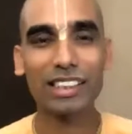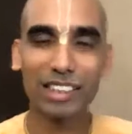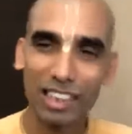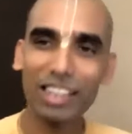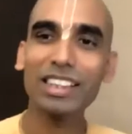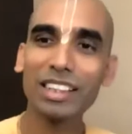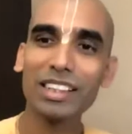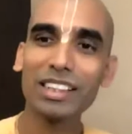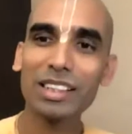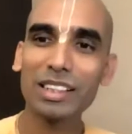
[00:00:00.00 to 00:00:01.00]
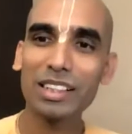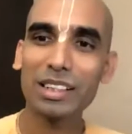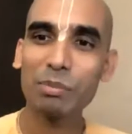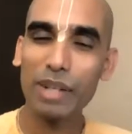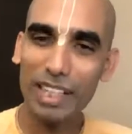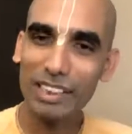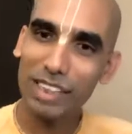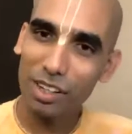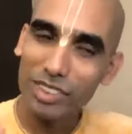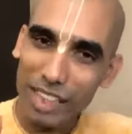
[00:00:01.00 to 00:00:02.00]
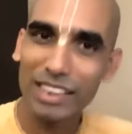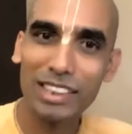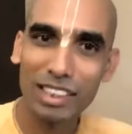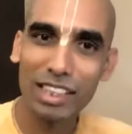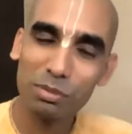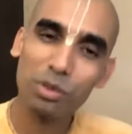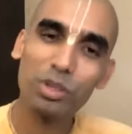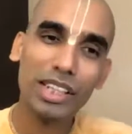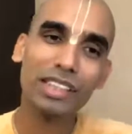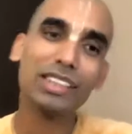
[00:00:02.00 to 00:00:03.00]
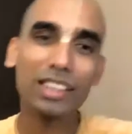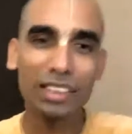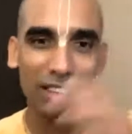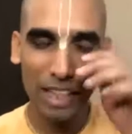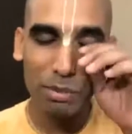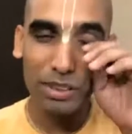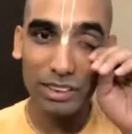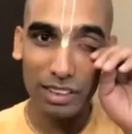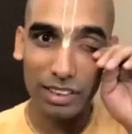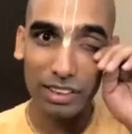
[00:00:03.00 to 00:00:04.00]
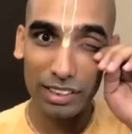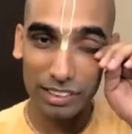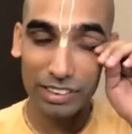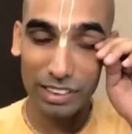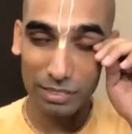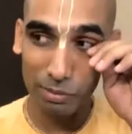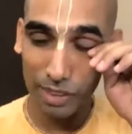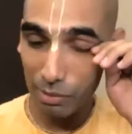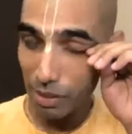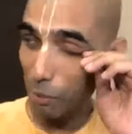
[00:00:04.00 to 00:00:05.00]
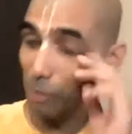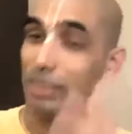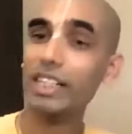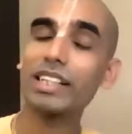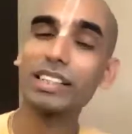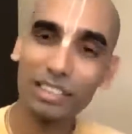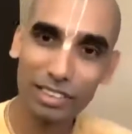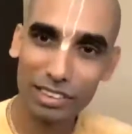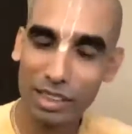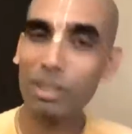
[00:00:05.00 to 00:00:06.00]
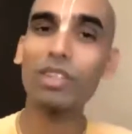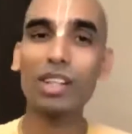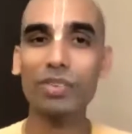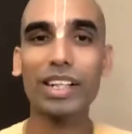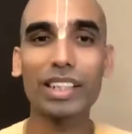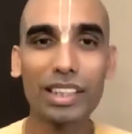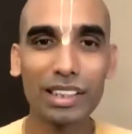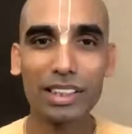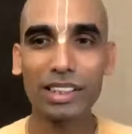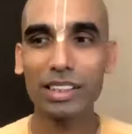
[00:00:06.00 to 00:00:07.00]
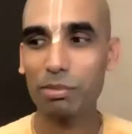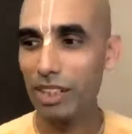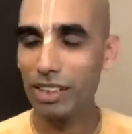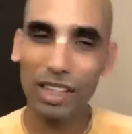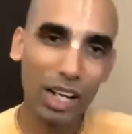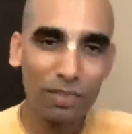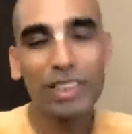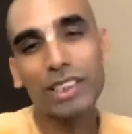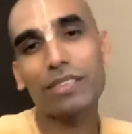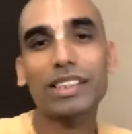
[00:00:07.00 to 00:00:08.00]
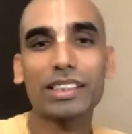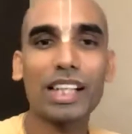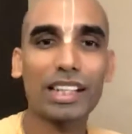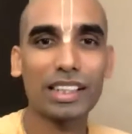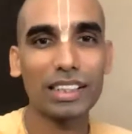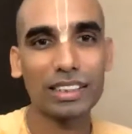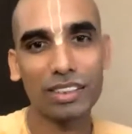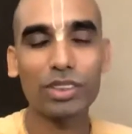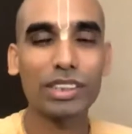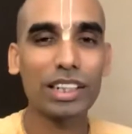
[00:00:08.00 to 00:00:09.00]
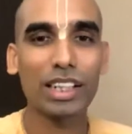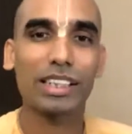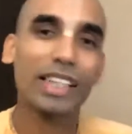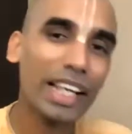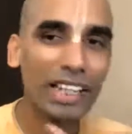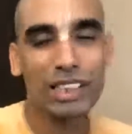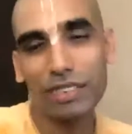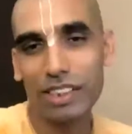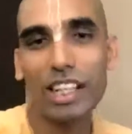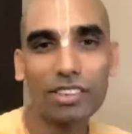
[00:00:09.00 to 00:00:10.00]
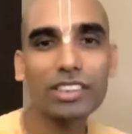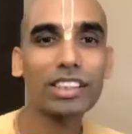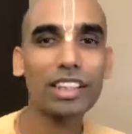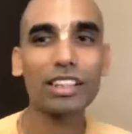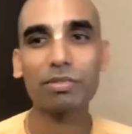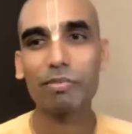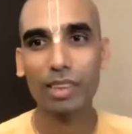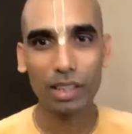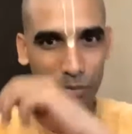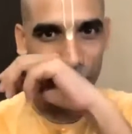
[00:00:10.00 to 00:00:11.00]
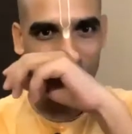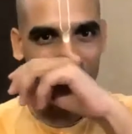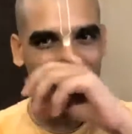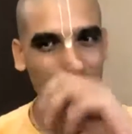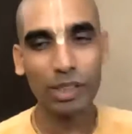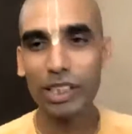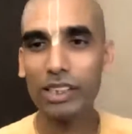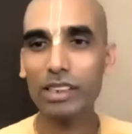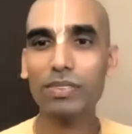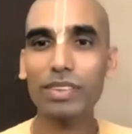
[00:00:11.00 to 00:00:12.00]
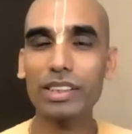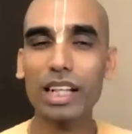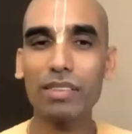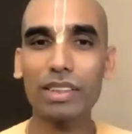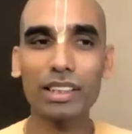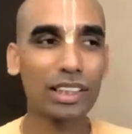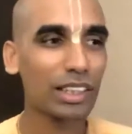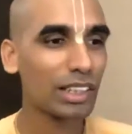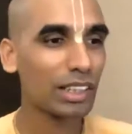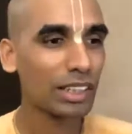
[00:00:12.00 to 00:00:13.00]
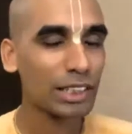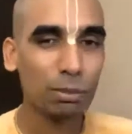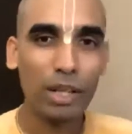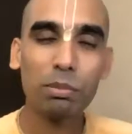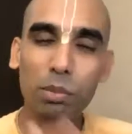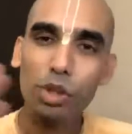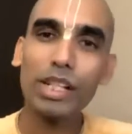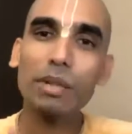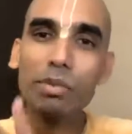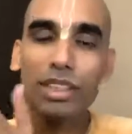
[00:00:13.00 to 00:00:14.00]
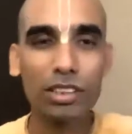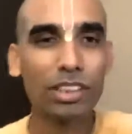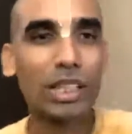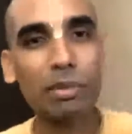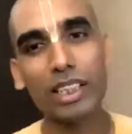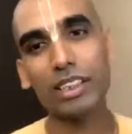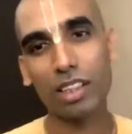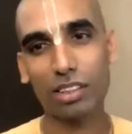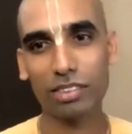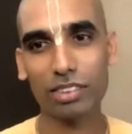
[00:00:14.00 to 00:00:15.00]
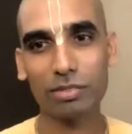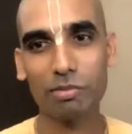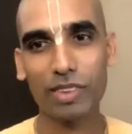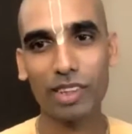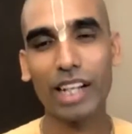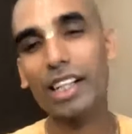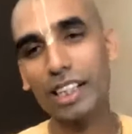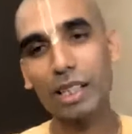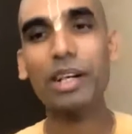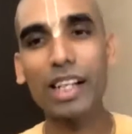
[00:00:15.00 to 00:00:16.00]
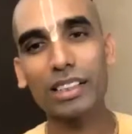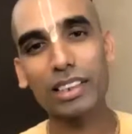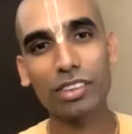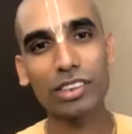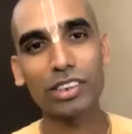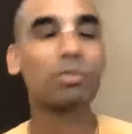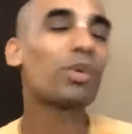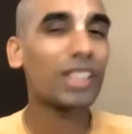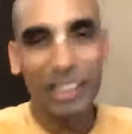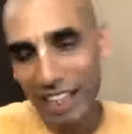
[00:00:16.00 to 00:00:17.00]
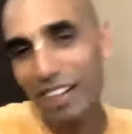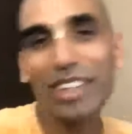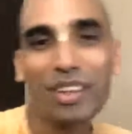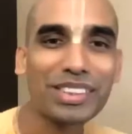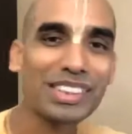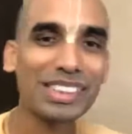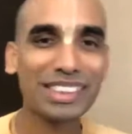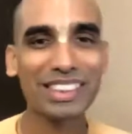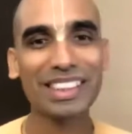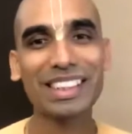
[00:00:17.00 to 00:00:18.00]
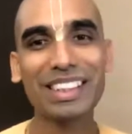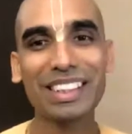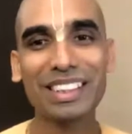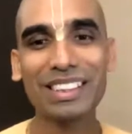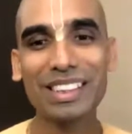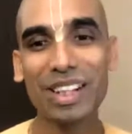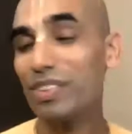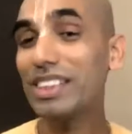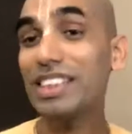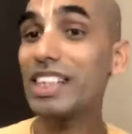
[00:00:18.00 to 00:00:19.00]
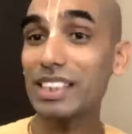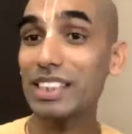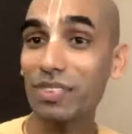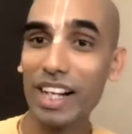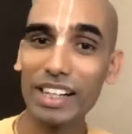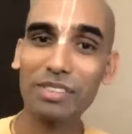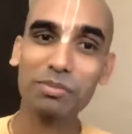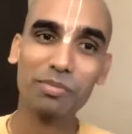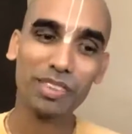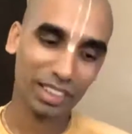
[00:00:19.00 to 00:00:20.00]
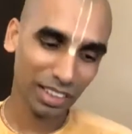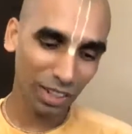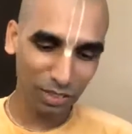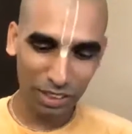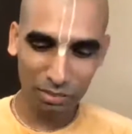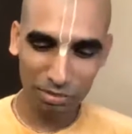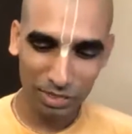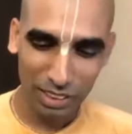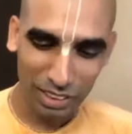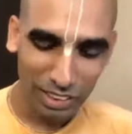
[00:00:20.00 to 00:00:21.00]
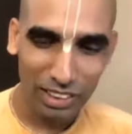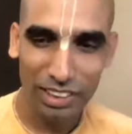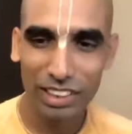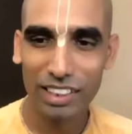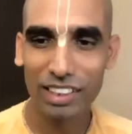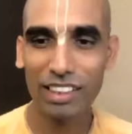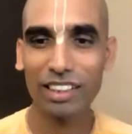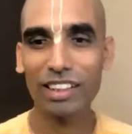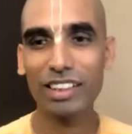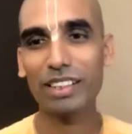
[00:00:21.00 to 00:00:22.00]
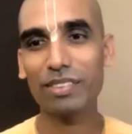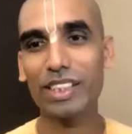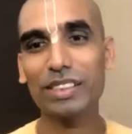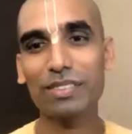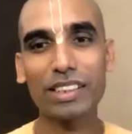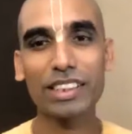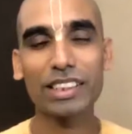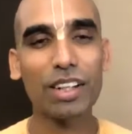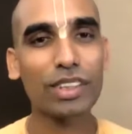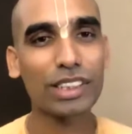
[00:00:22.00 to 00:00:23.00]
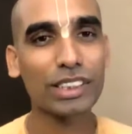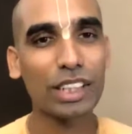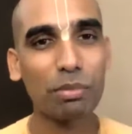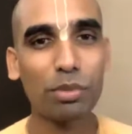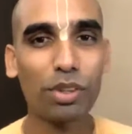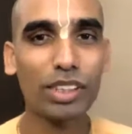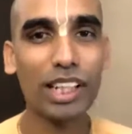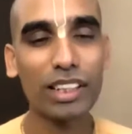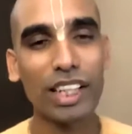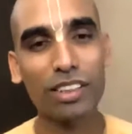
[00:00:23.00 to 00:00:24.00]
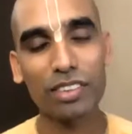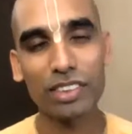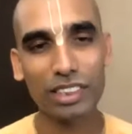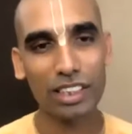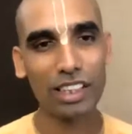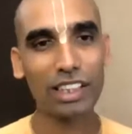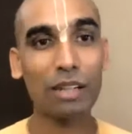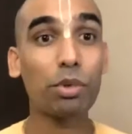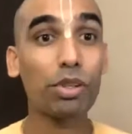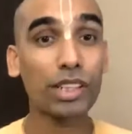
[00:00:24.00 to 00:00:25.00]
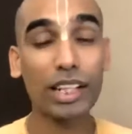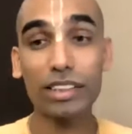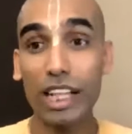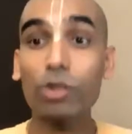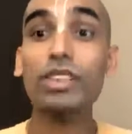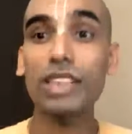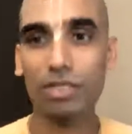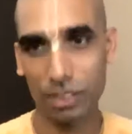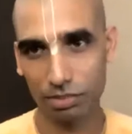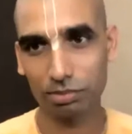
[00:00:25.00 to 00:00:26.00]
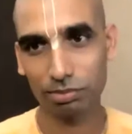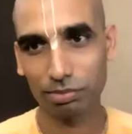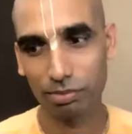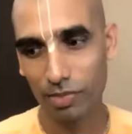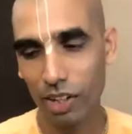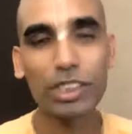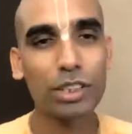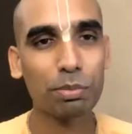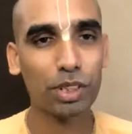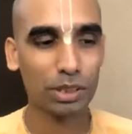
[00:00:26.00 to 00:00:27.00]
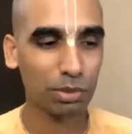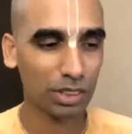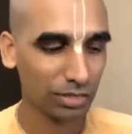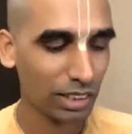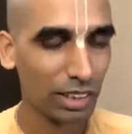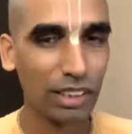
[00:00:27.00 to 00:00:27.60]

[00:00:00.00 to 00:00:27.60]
Still, parents love their children more than the neighbor's children, isn't it? They may appreciate, they may glorify, but love is towards their own children, care is for their own children. But all the mothers of Vrindavan spend more time in Yashoda Mata's house and Nandamayara's house more than their own houses. So how is it justified? How come all the Vrajavasis love Krishna more than their own children and more than their own selves? How is it possible?